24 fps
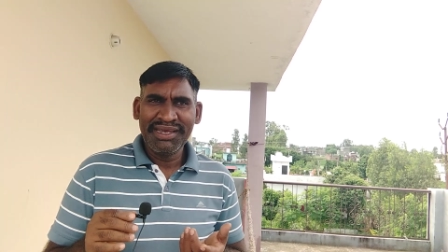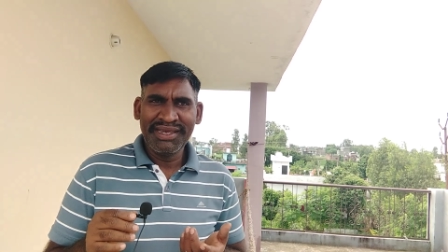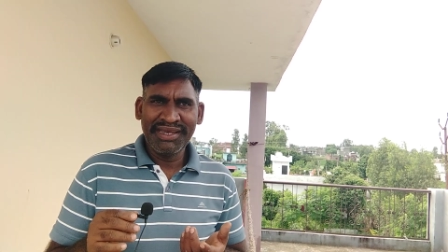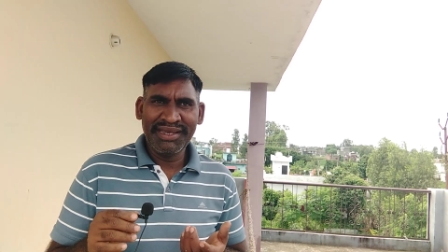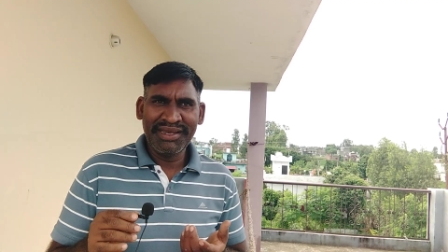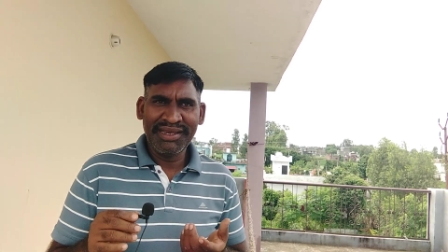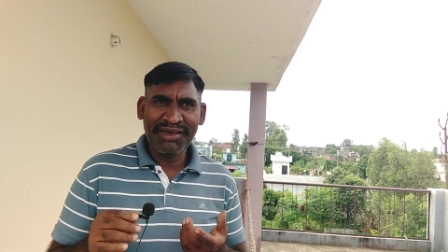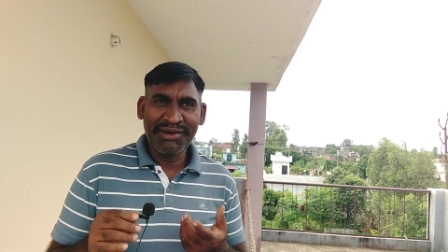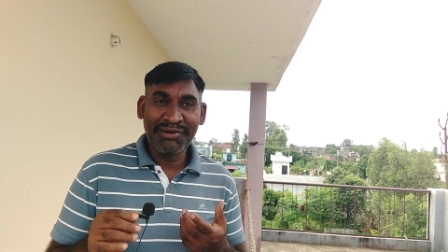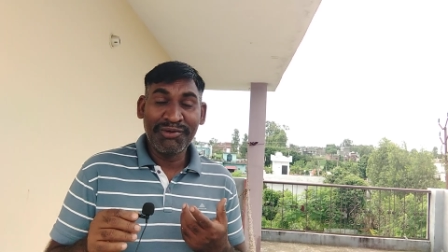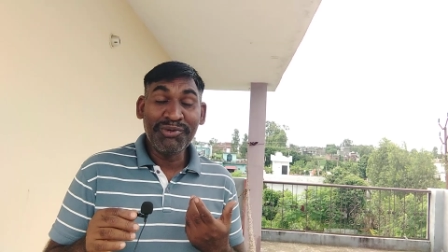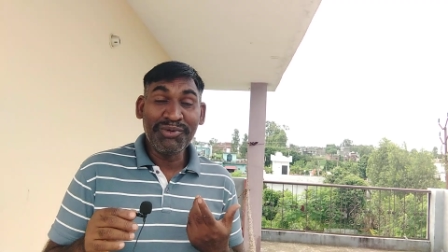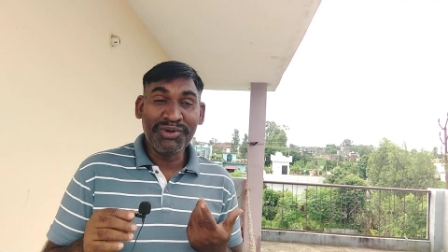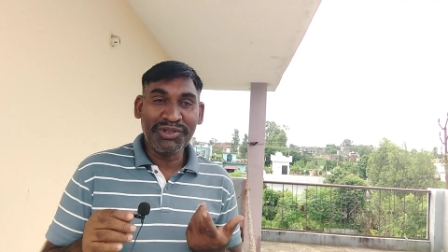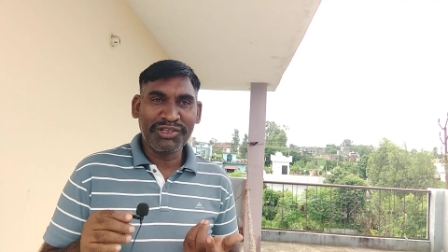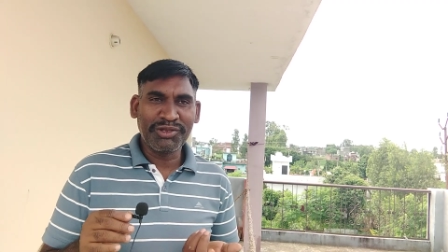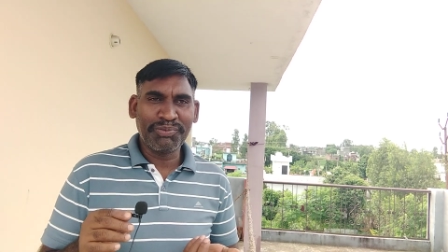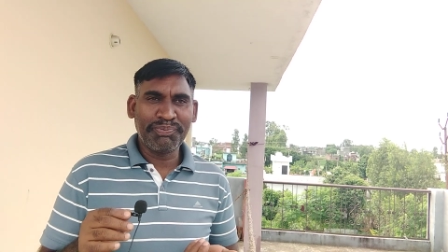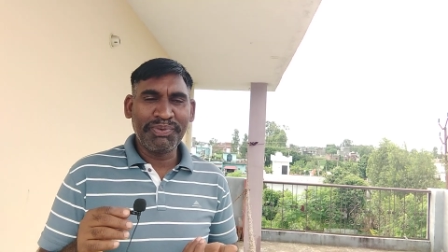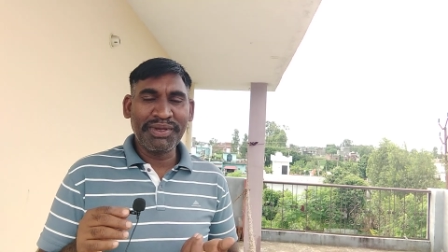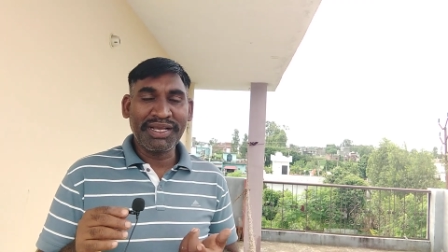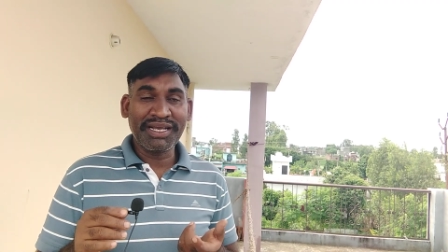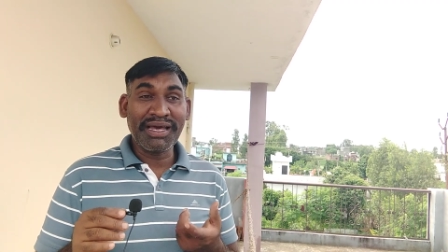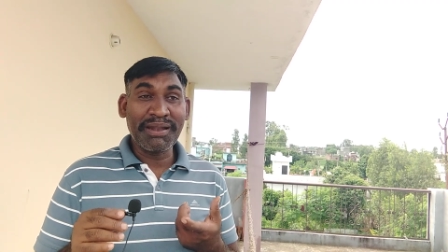a good
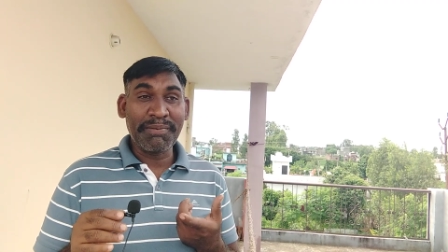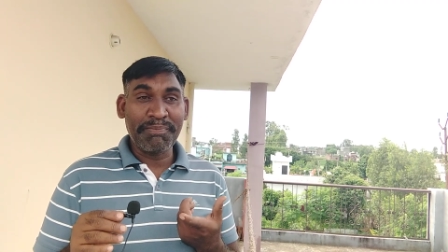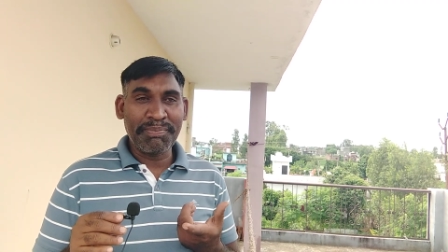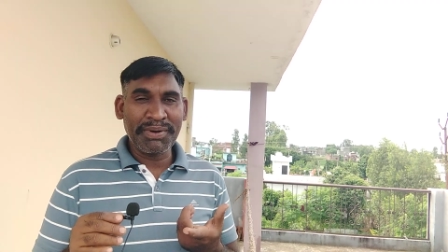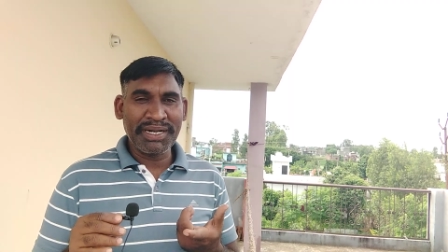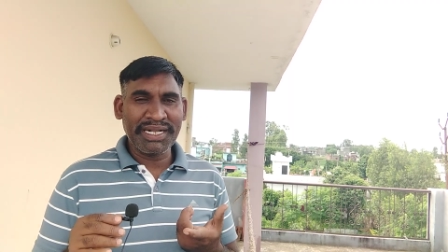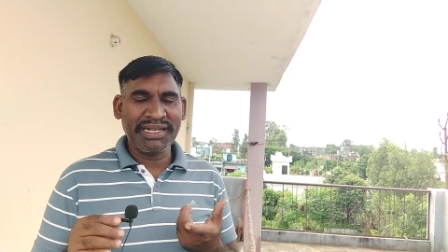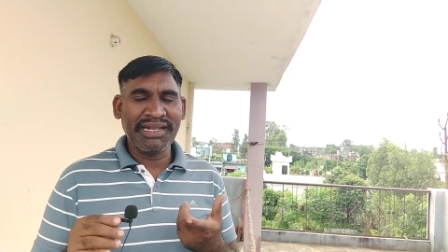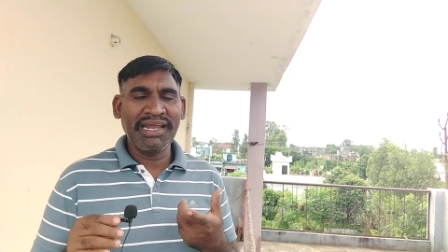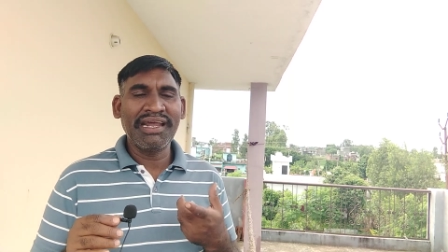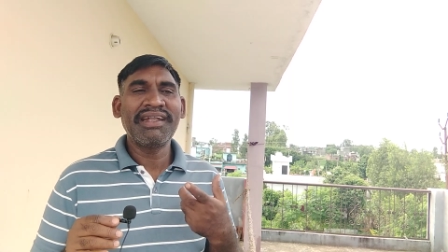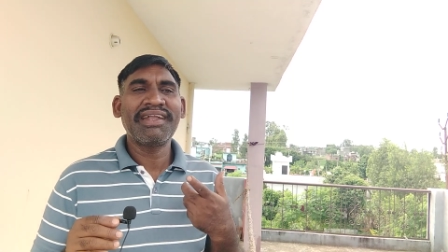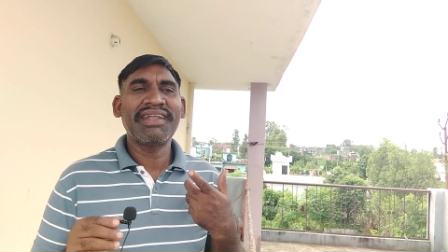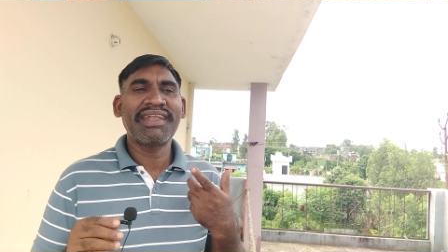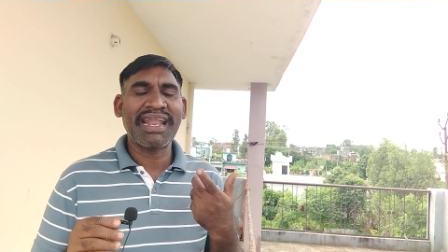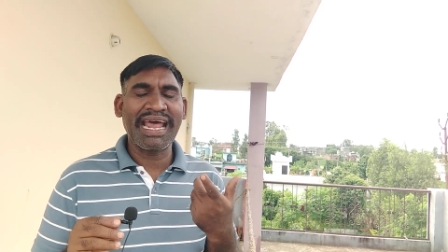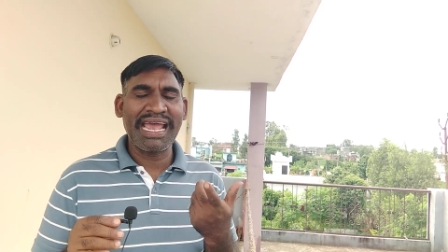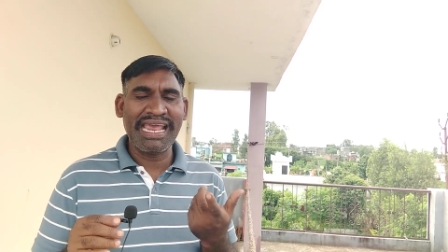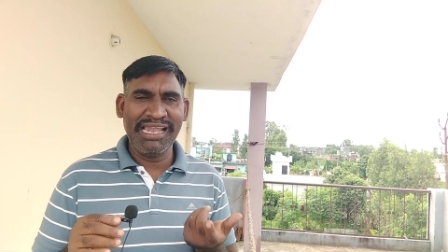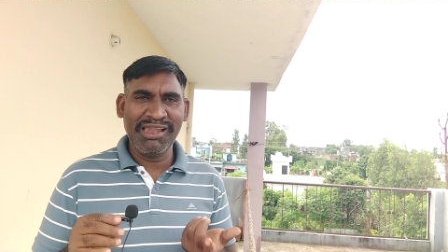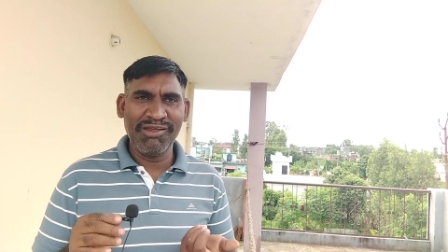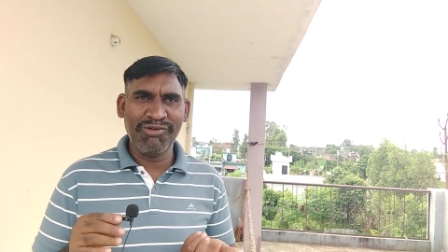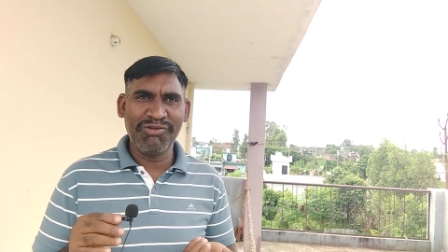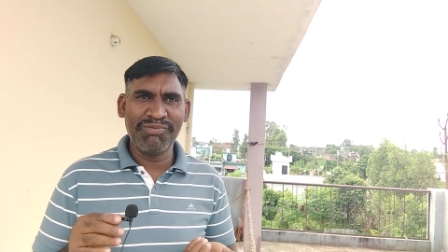speaker but
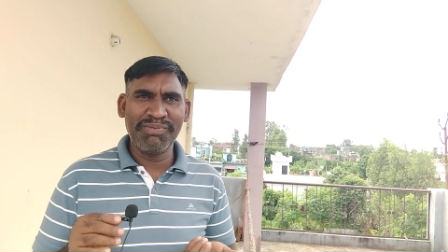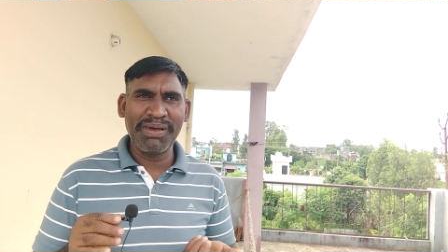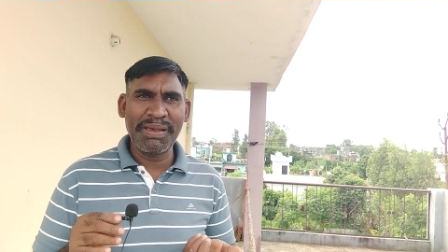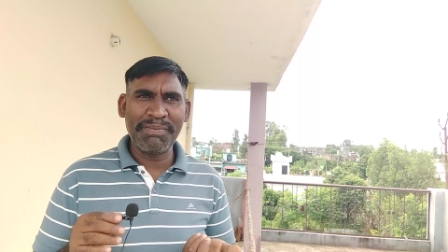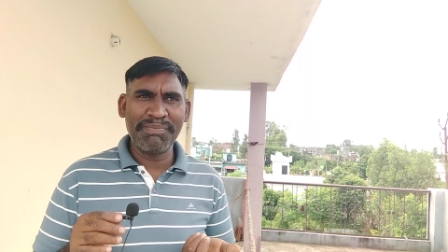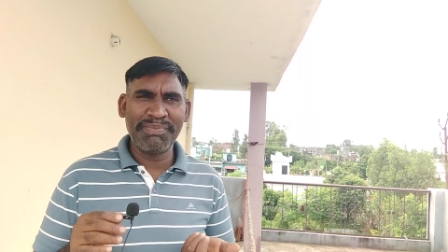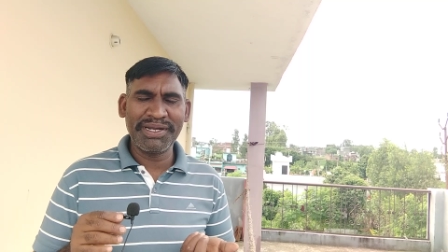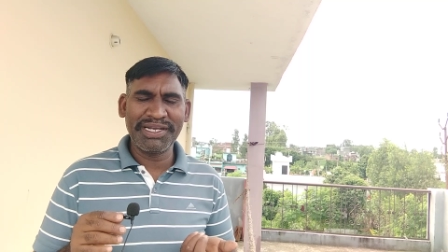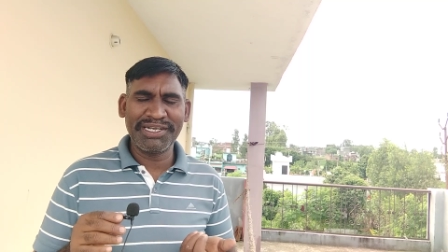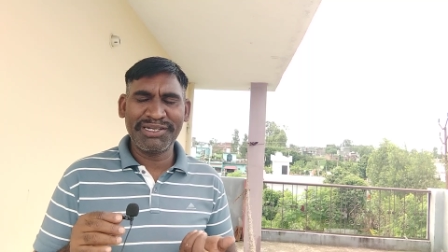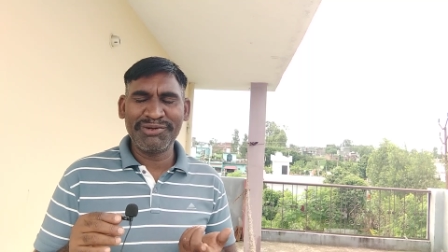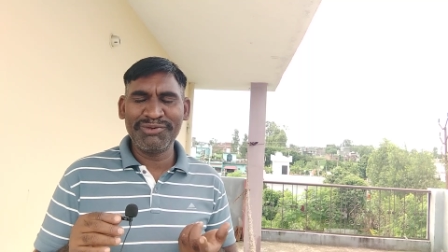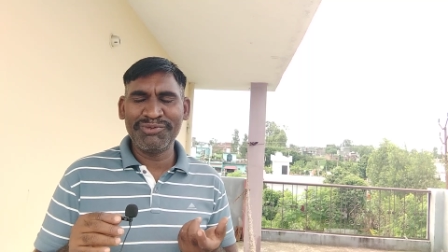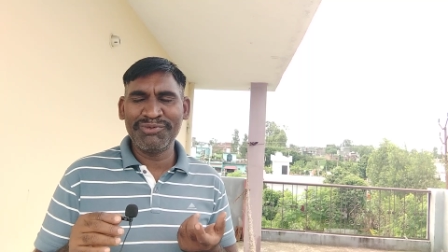try level my best